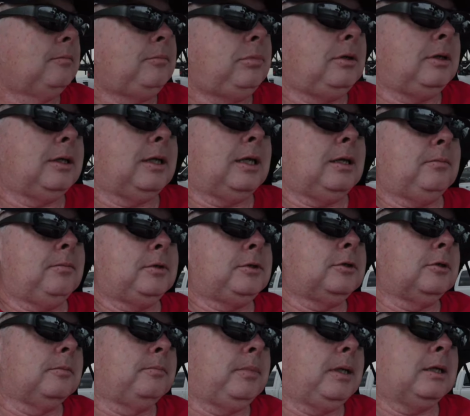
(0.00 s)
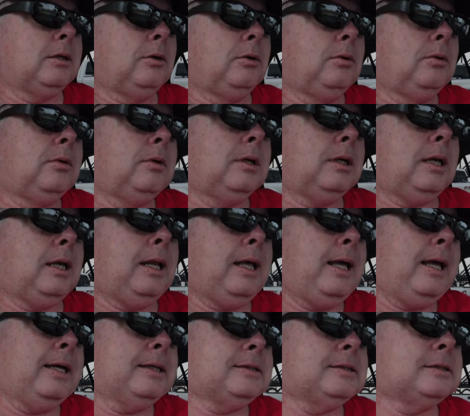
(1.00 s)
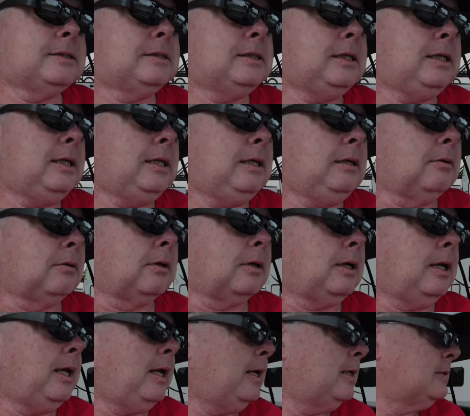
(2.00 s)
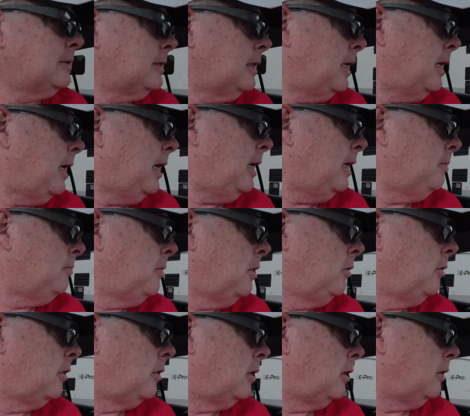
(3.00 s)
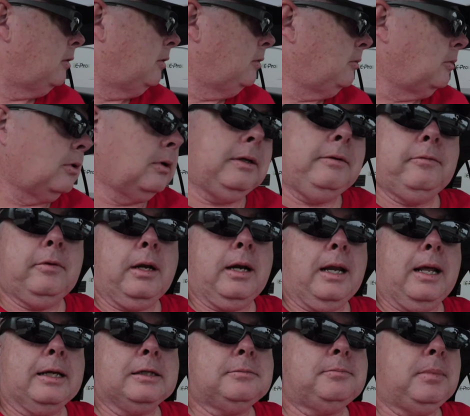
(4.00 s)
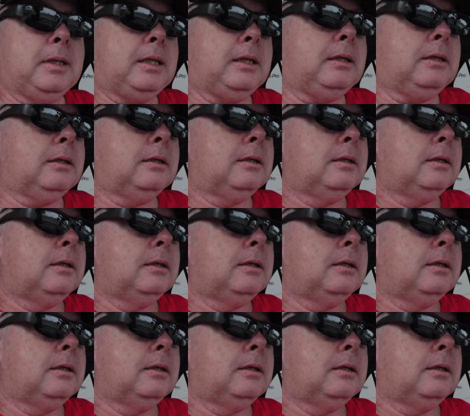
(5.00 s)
pulling in with your big old Class C or Class A motorhome, or even Class B,